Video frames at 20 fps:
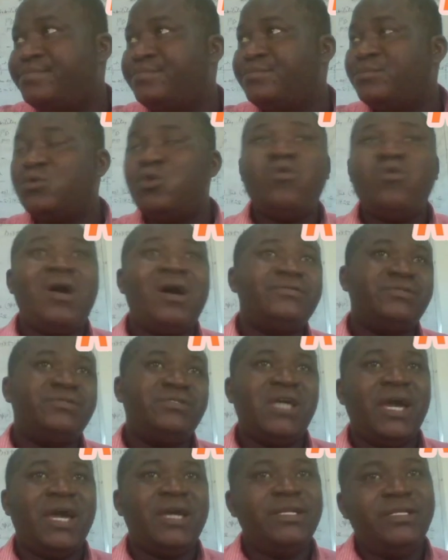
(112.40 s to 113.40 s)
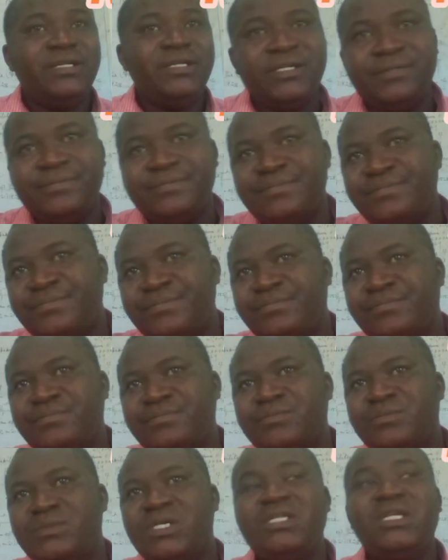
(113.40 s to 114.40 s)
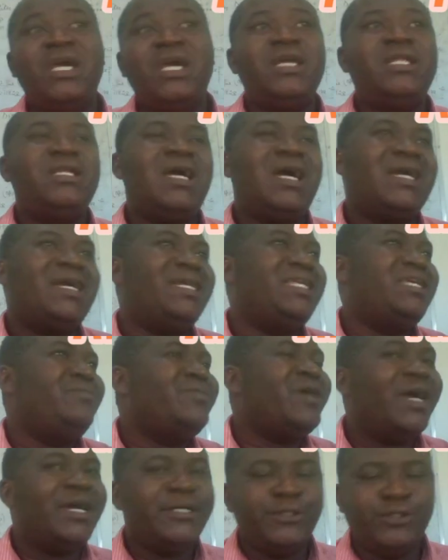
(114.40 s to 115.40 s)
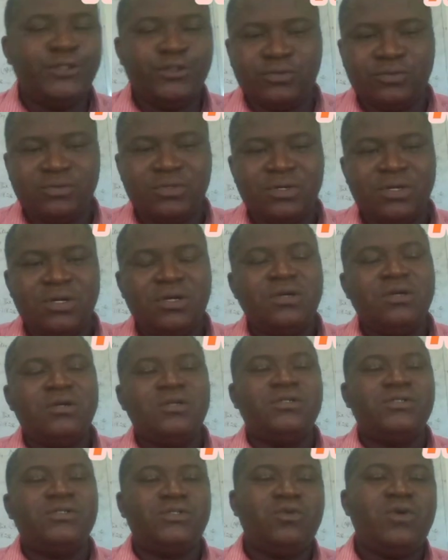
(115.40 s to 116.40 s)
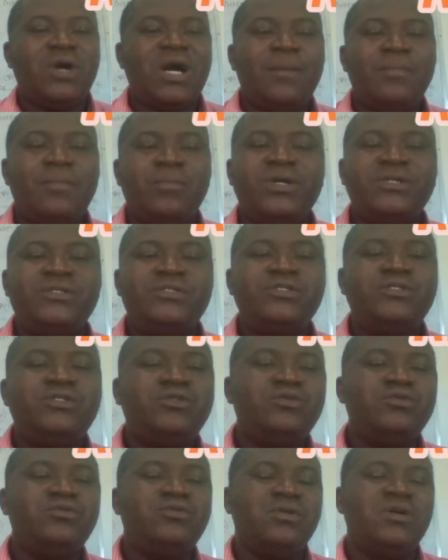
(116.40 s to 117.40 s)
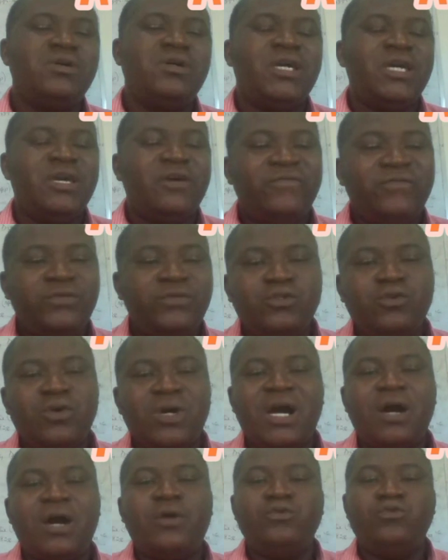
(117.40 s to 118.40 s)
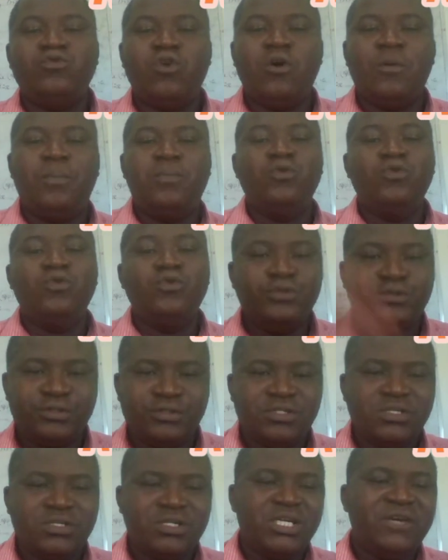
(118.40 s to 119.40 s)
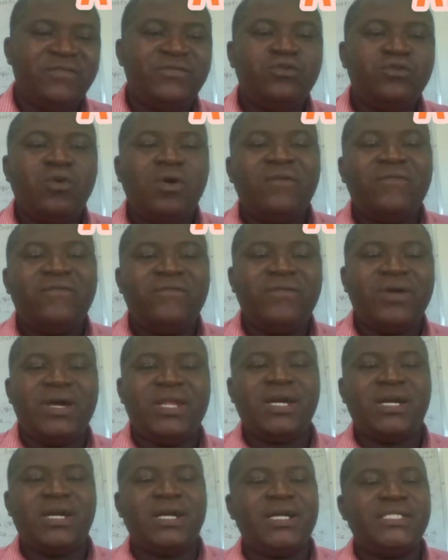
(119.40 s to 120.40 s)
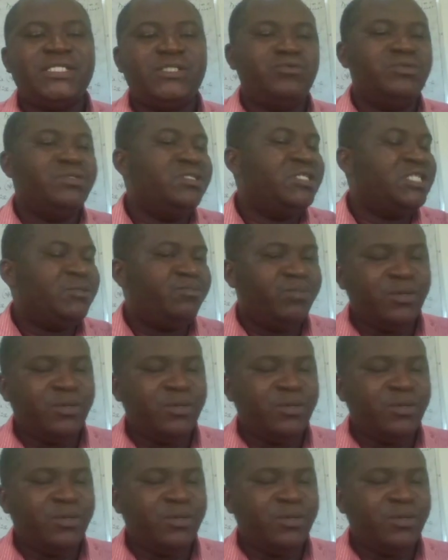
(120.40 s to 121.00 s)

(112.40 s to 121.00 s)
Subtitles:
ORCID, then Academia AJ. So I'm going to do a video how you upload. If you don't have an account in this